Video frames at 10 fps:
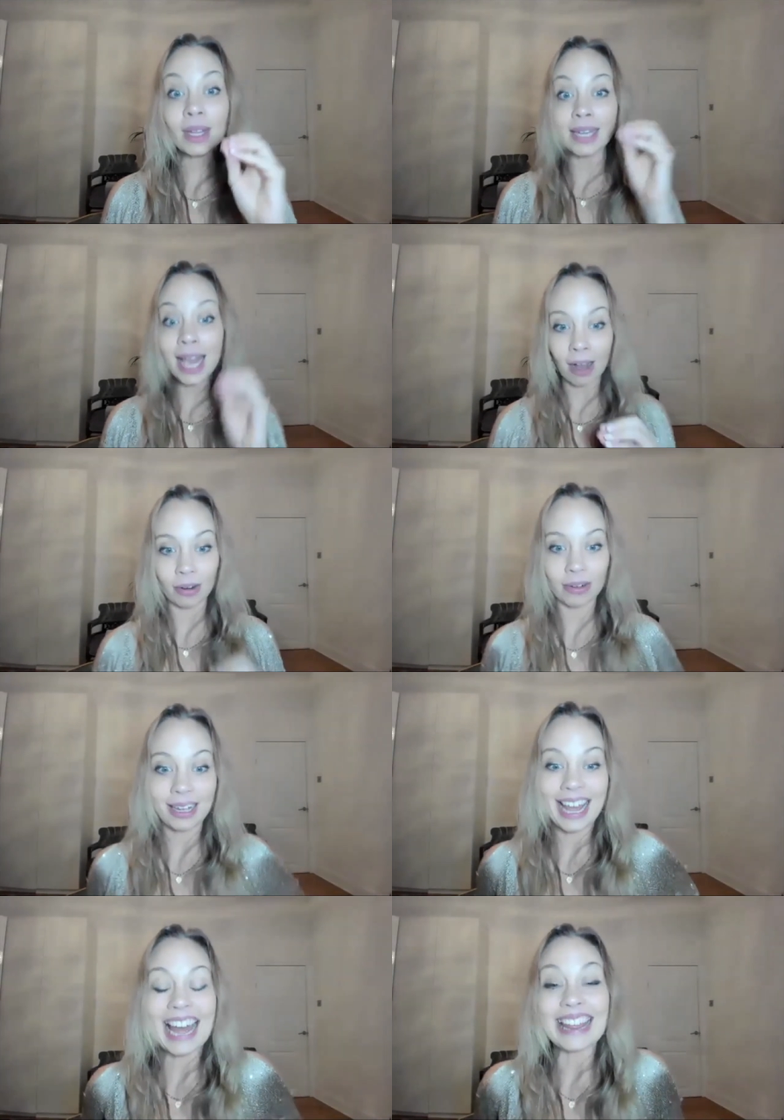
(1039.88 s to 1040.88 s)
Now,
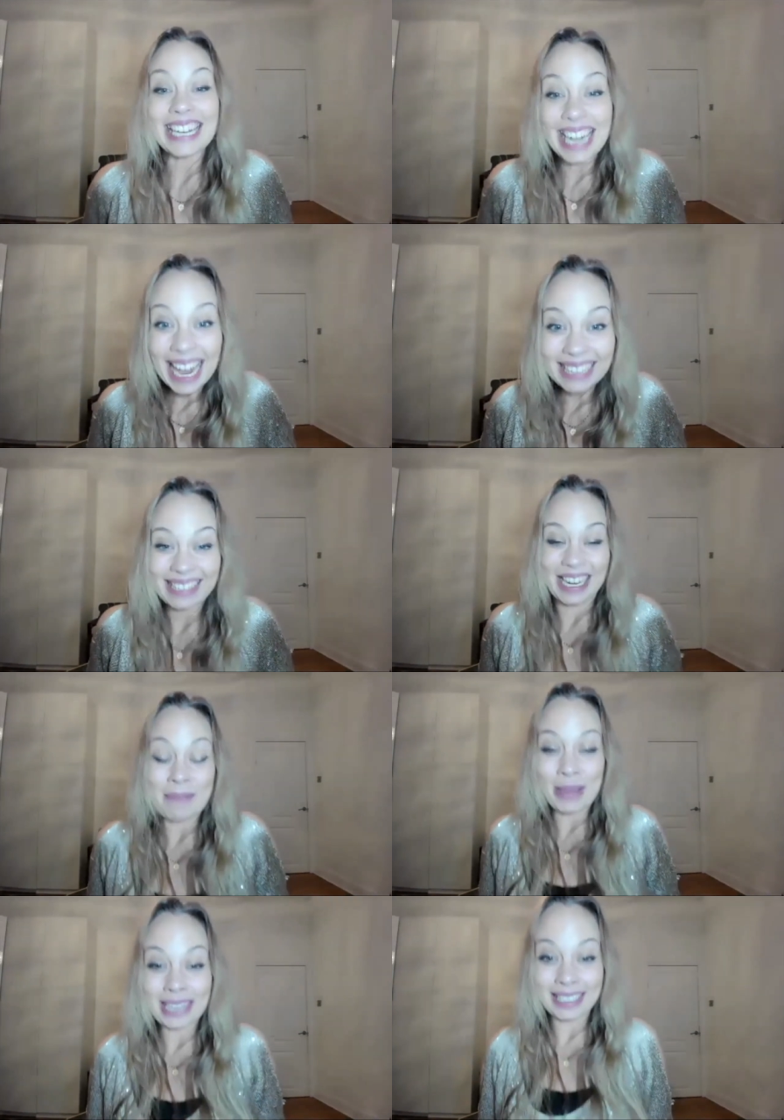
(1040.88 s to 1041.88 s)
the next
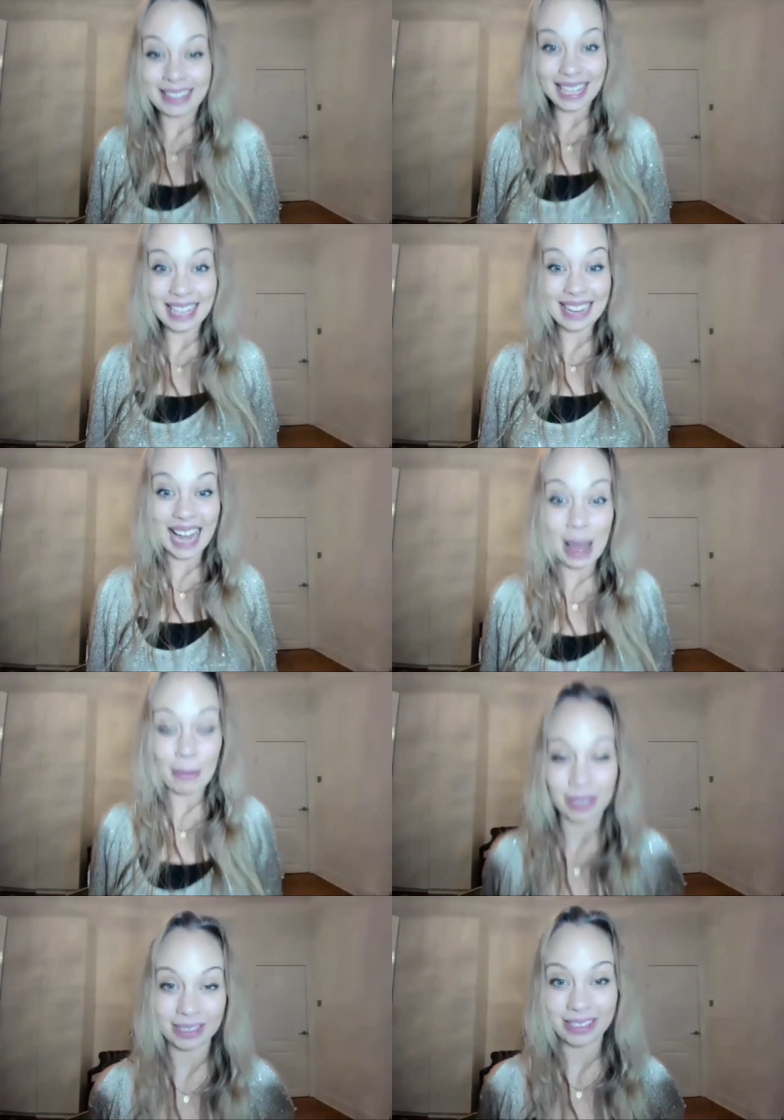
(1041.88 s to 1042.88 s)
amazing thing that
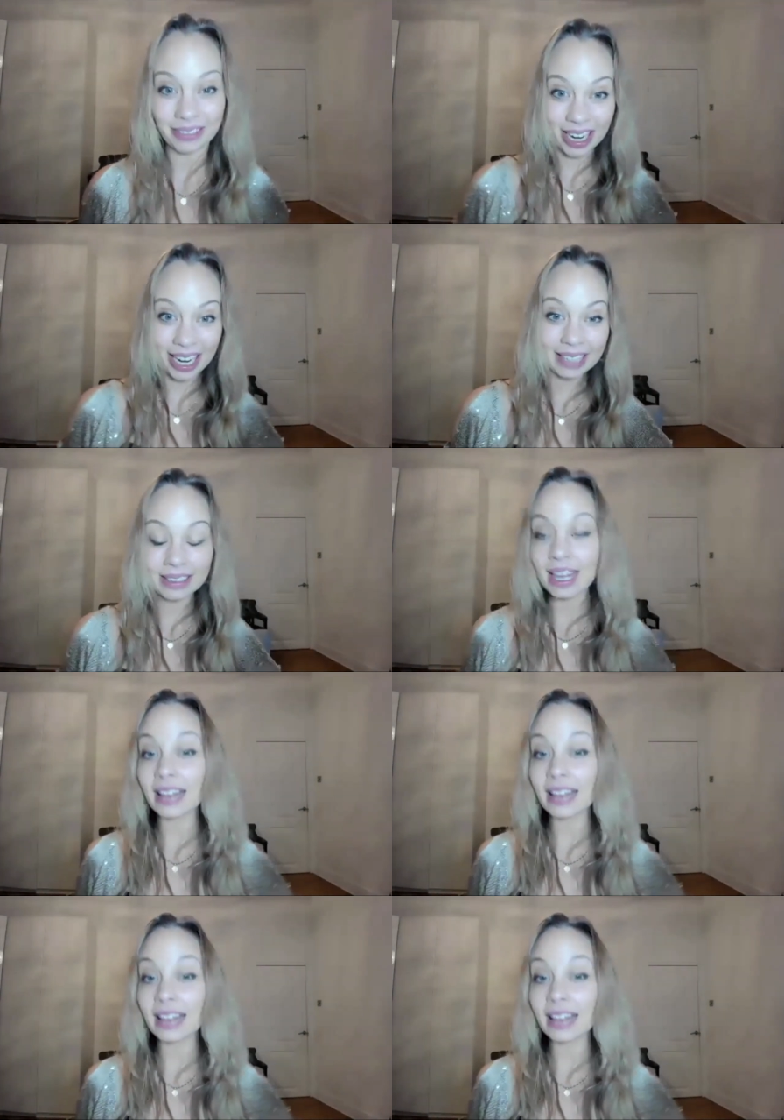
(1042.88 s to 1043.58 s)
happens, right?